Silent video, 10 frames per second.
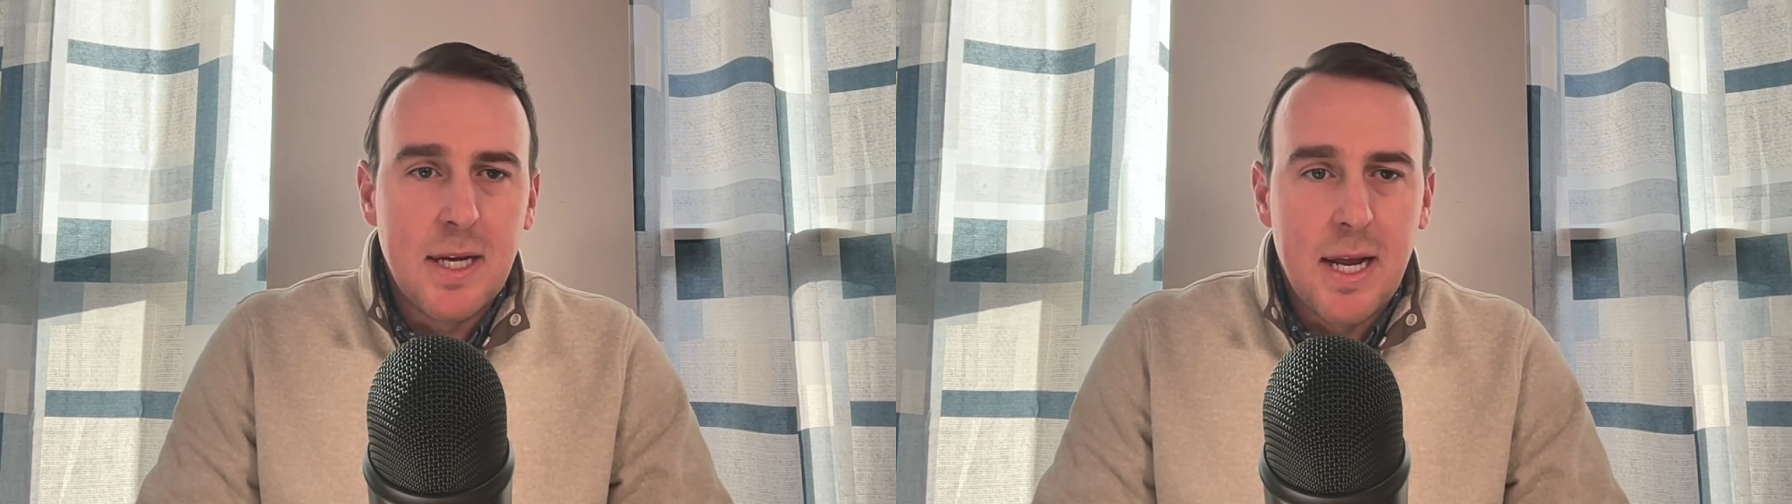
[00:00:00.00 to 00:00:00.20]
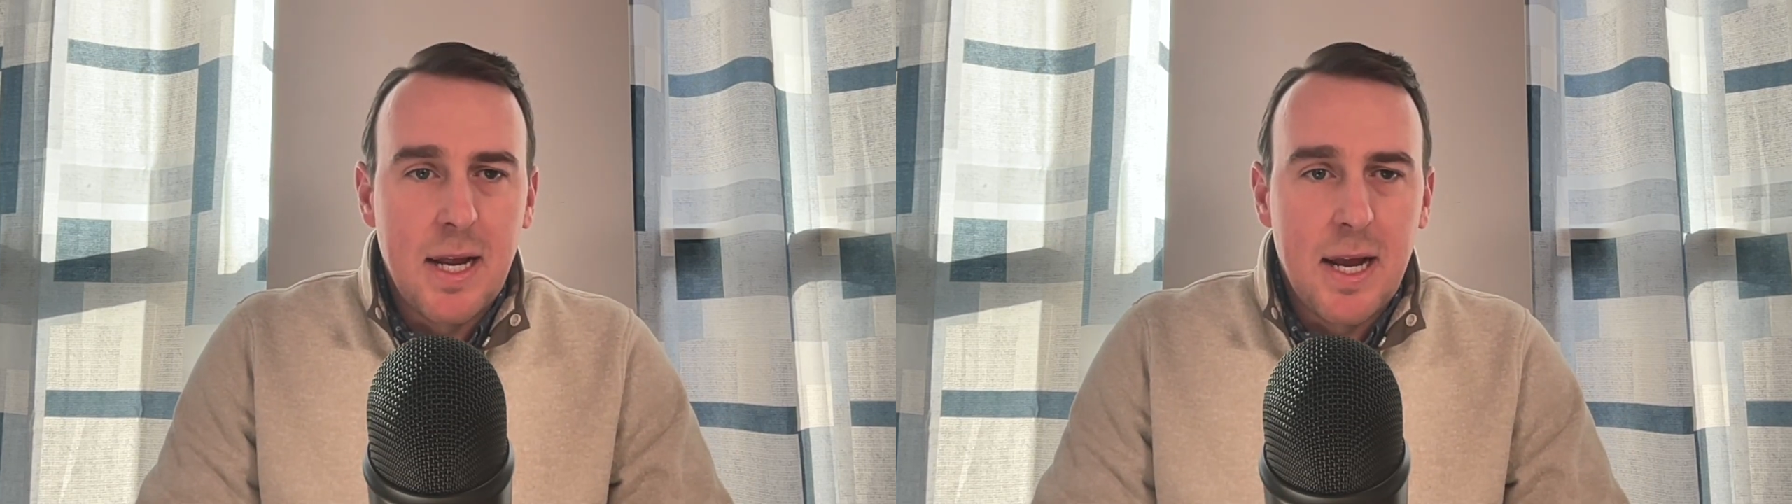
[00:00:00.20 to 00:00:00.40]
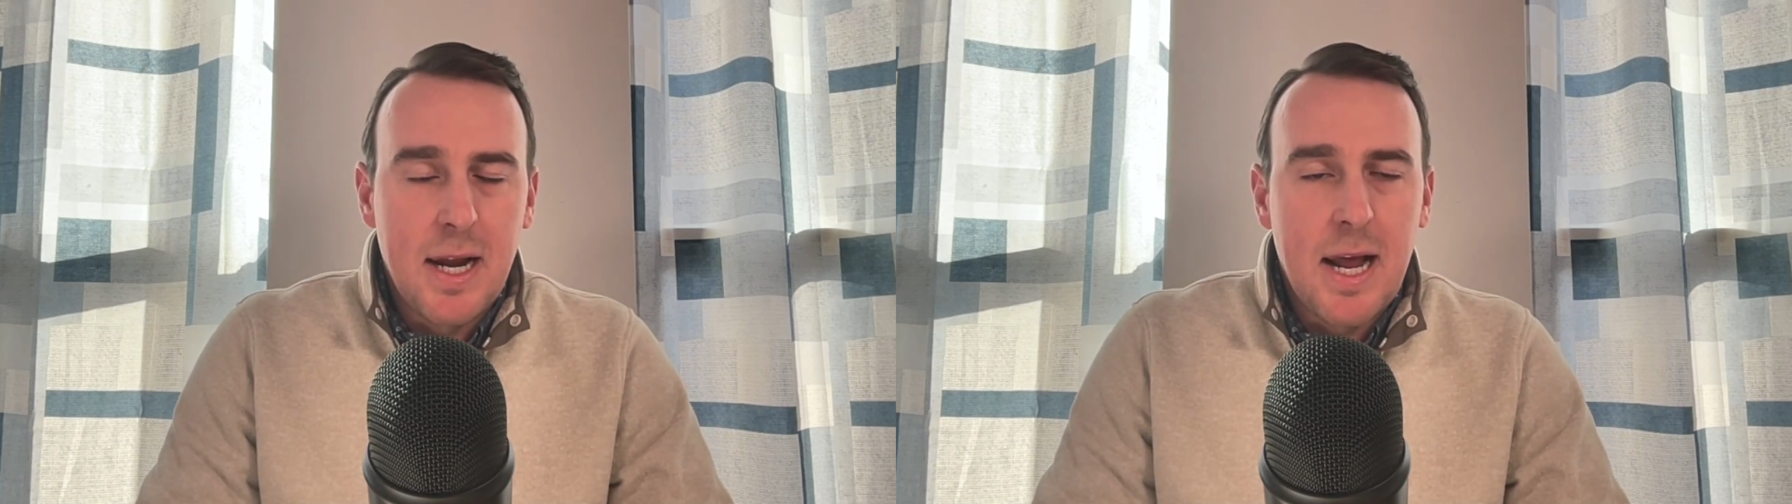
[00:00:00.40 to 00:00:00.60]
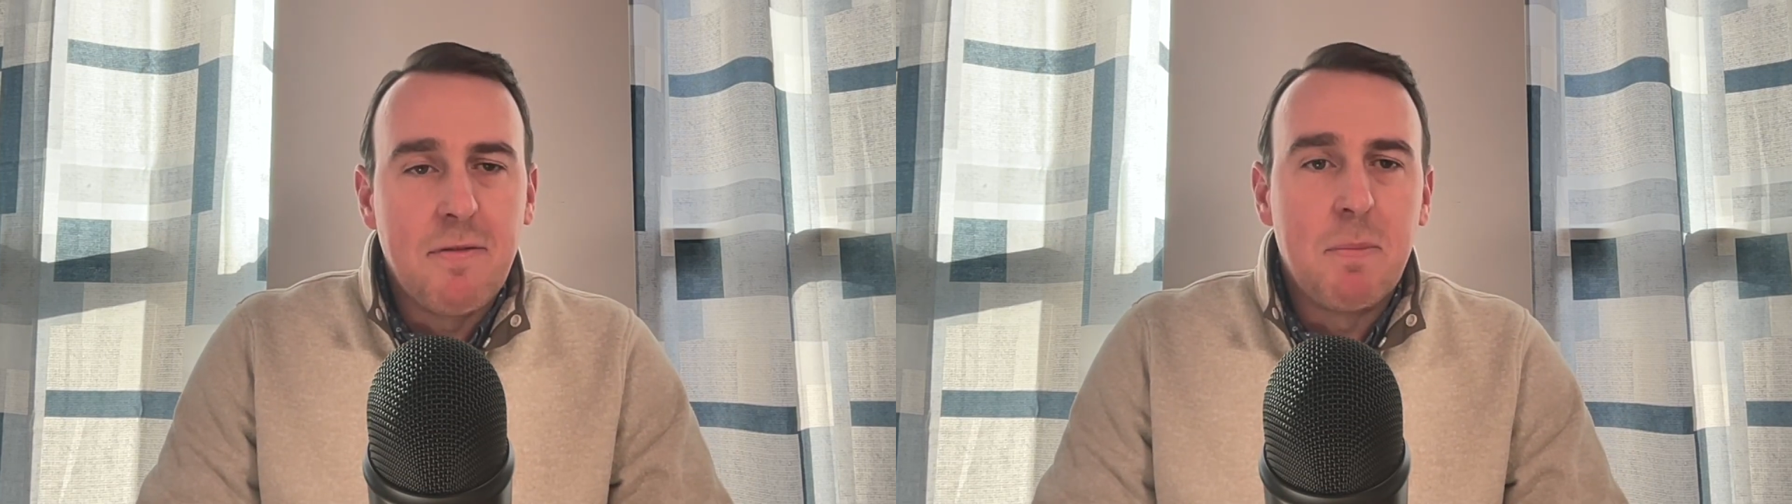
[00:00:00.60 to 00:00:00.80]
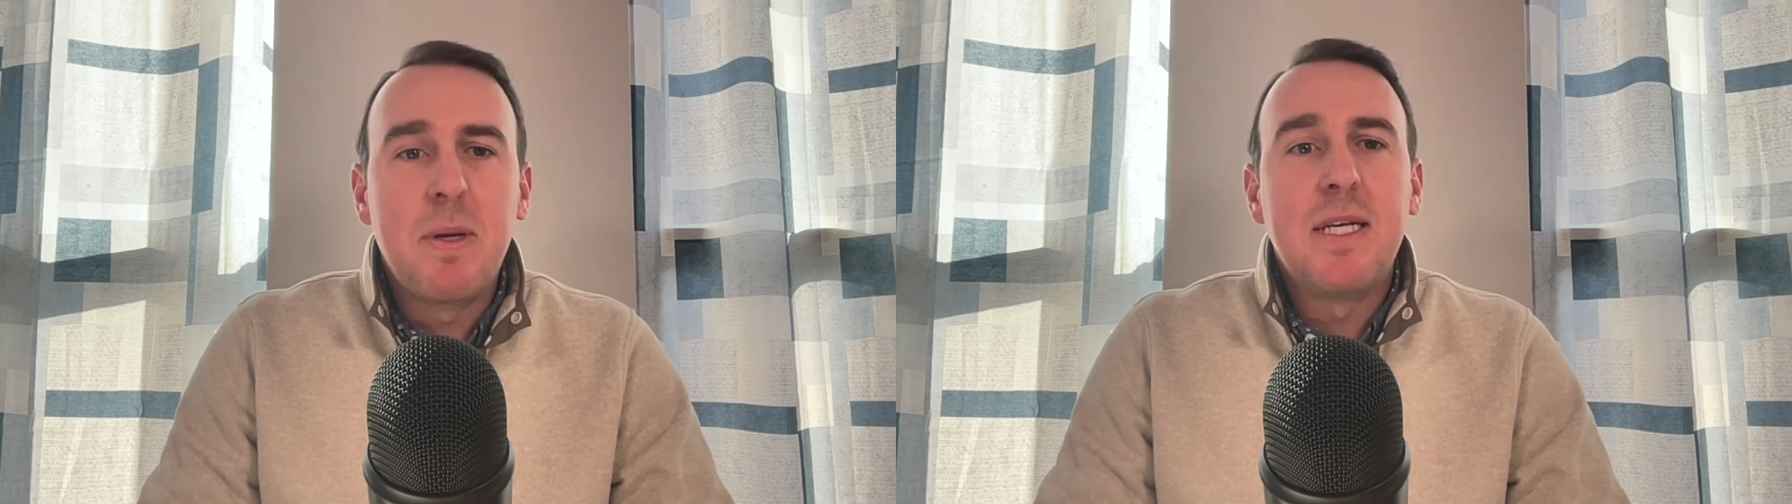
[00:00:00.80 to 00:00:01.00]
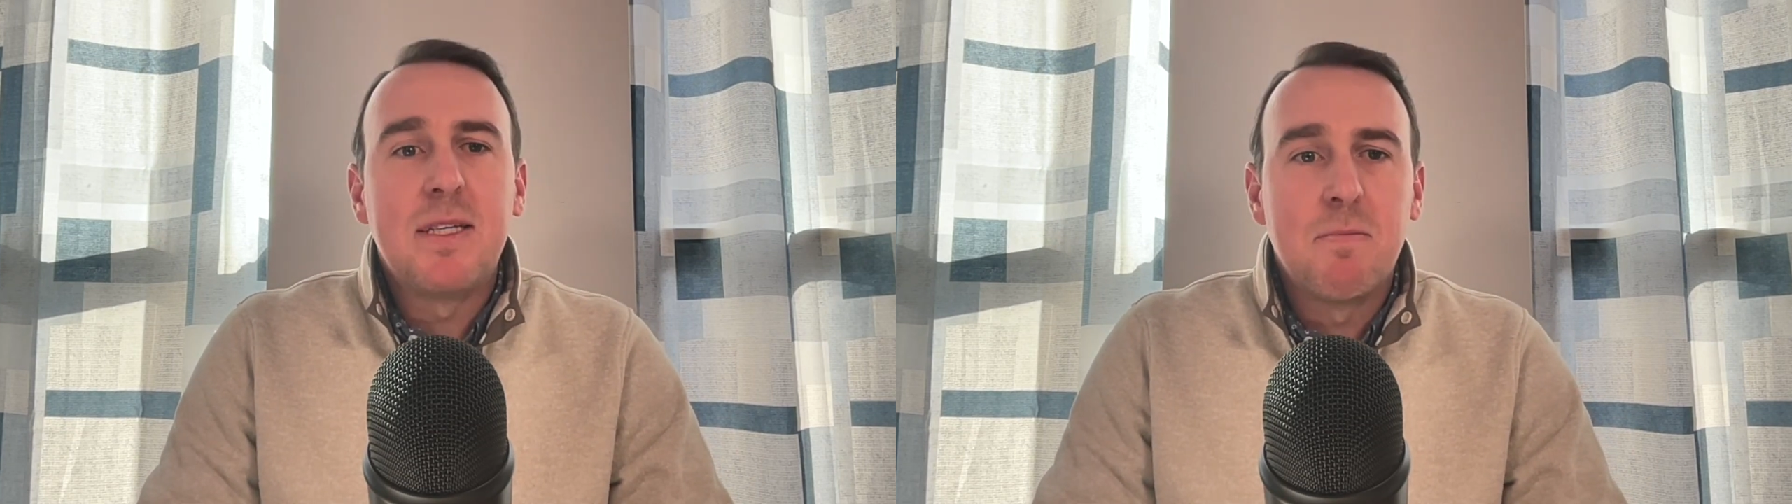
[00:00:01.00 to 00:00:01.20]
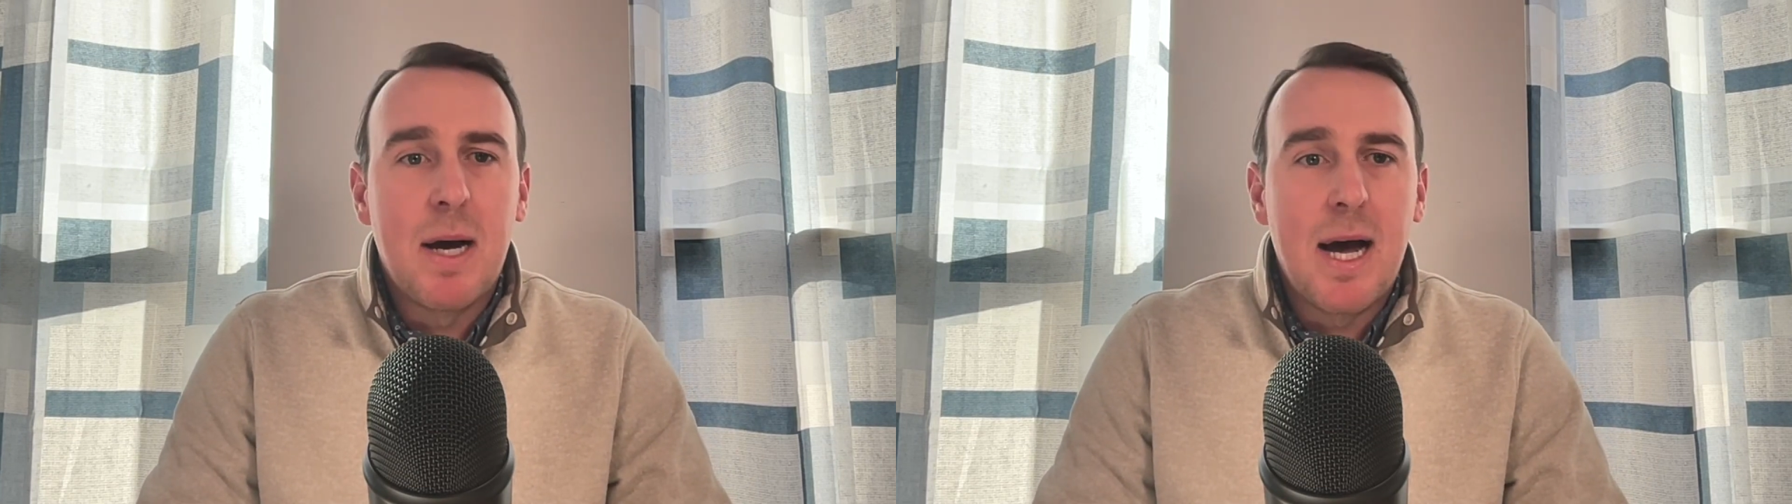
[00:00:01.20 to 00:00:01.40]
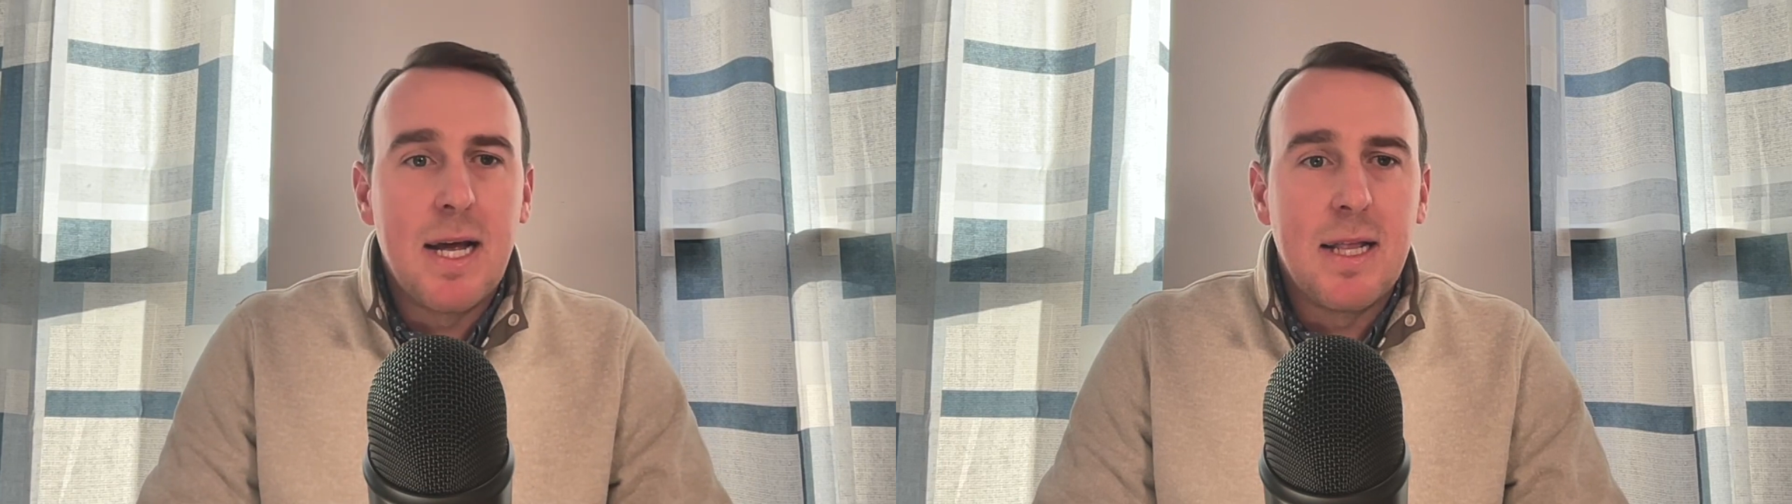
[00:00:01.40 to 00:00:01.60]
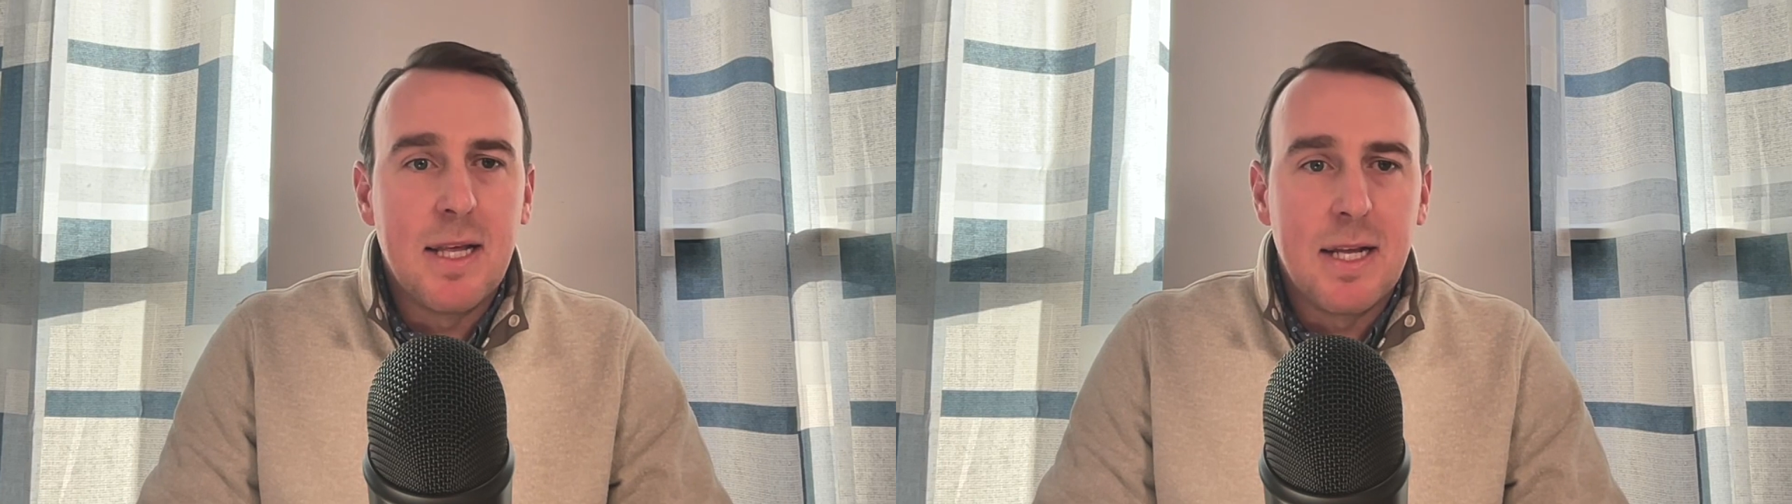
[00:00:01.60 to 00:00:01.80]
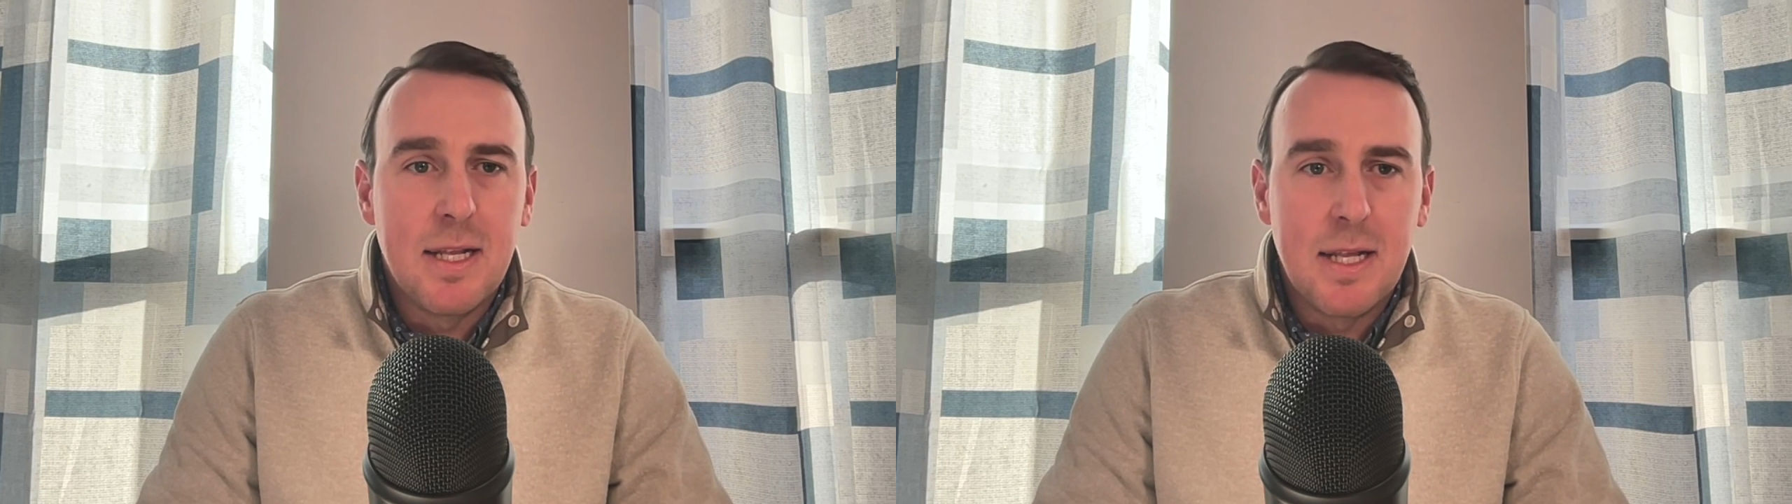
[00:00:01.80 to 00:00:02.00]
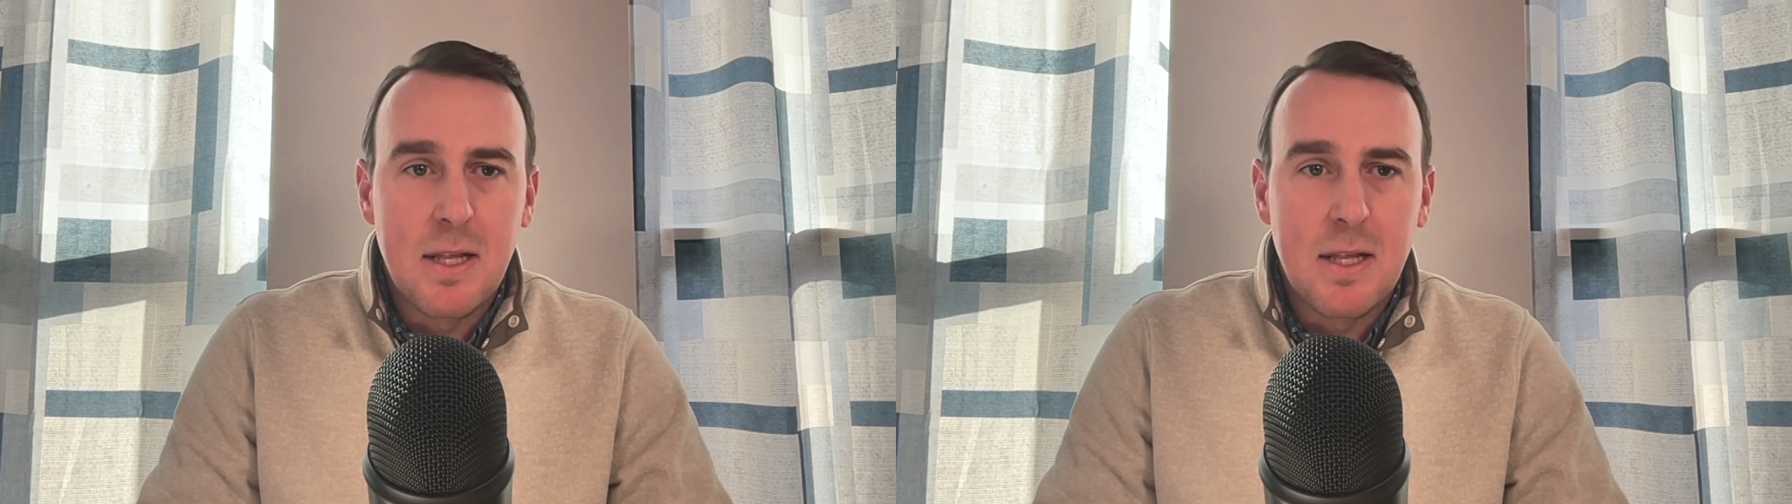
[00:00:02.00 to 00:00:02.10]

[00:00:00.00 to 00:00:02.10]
and have the peace of mind that